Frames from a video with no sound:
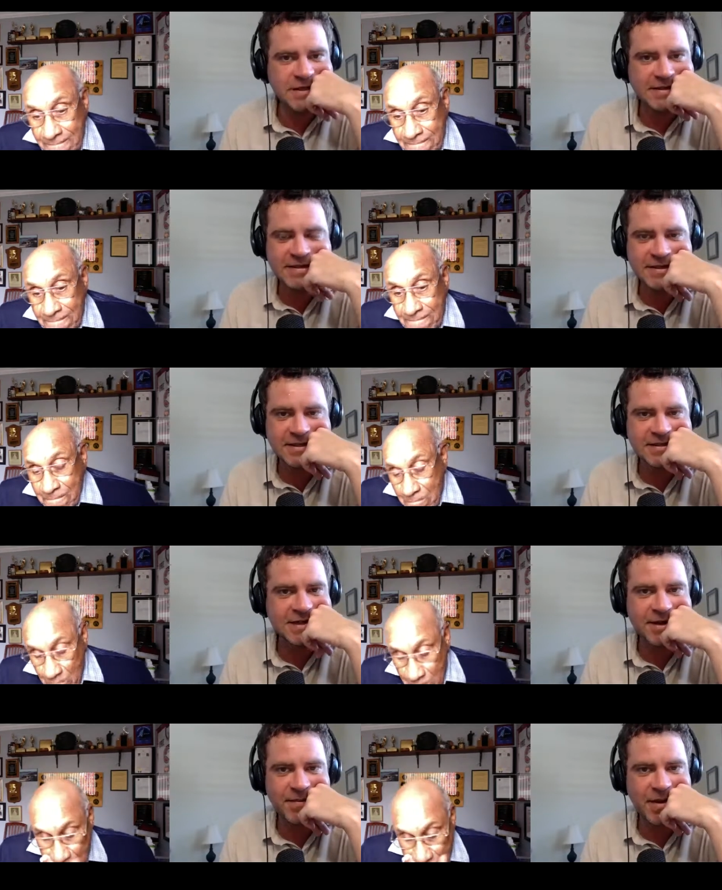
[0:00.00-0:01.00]
Speaker 1: this this
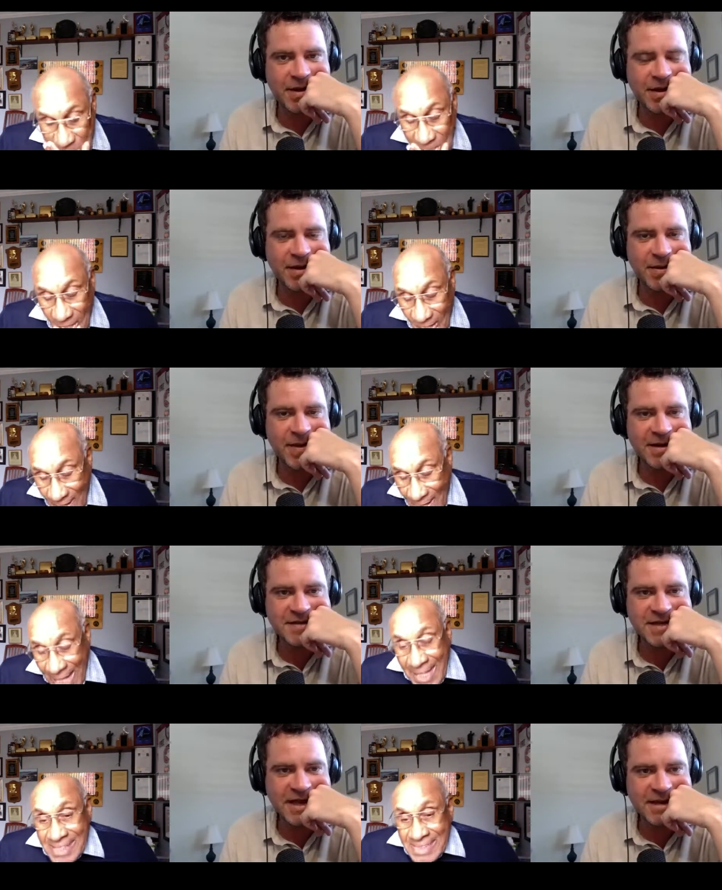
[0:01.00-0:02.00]
uh, amount of
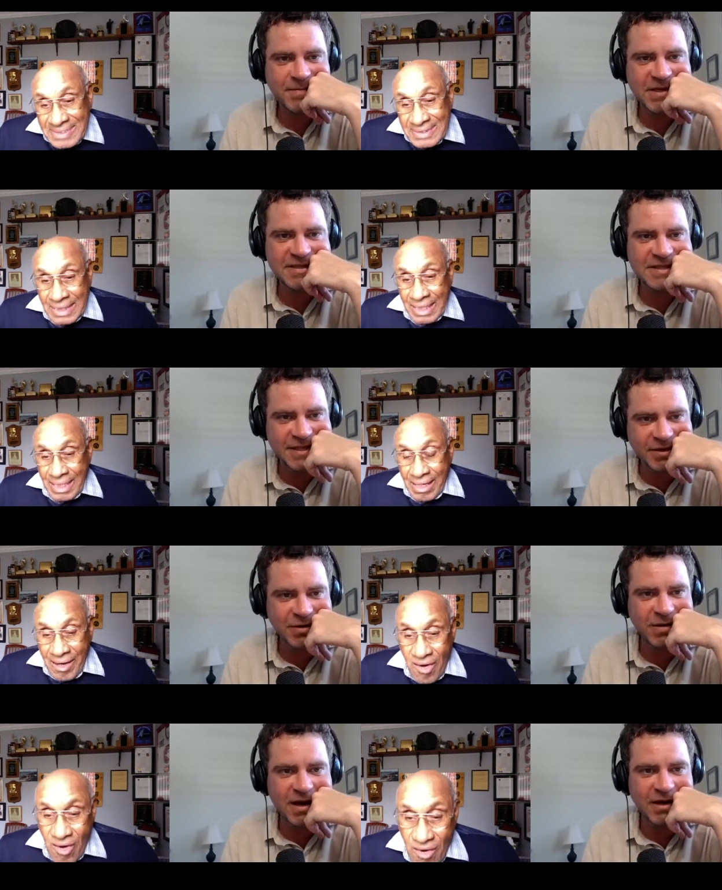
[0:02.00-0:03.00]
sight but
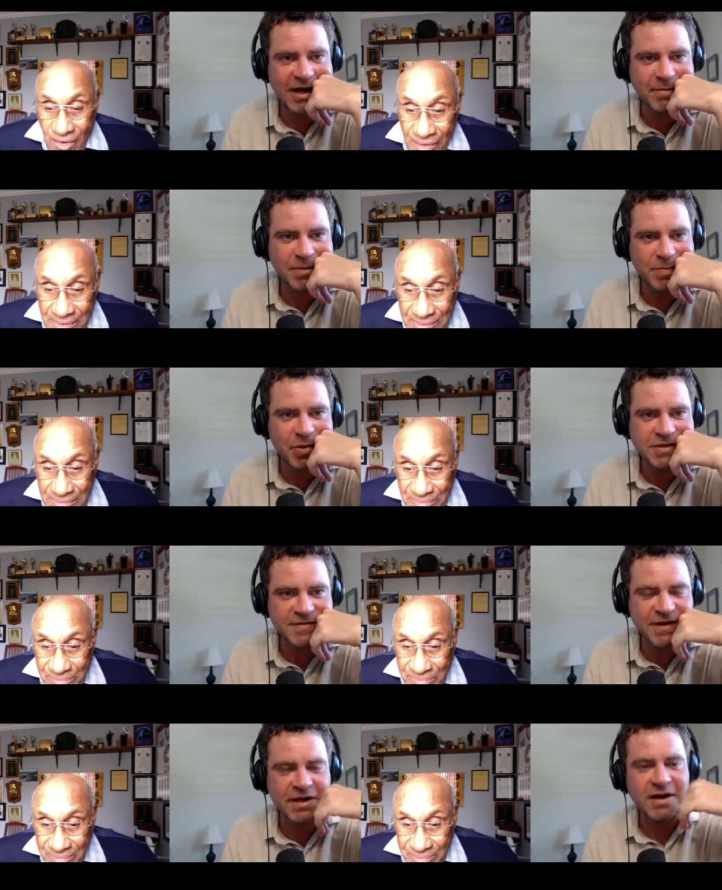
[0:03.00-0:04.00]
still are able to
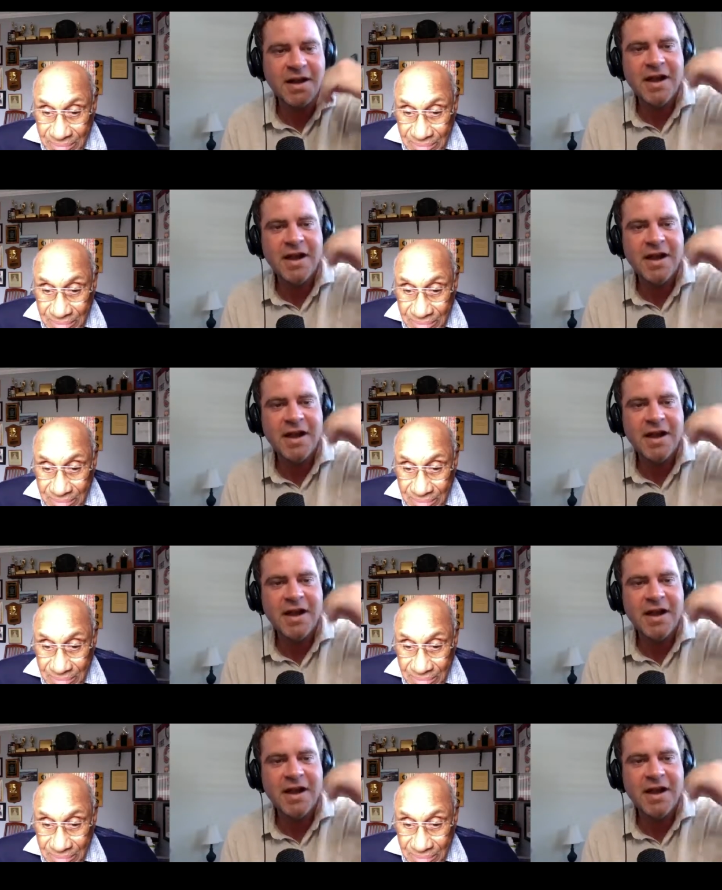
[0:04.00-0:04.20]
persevere.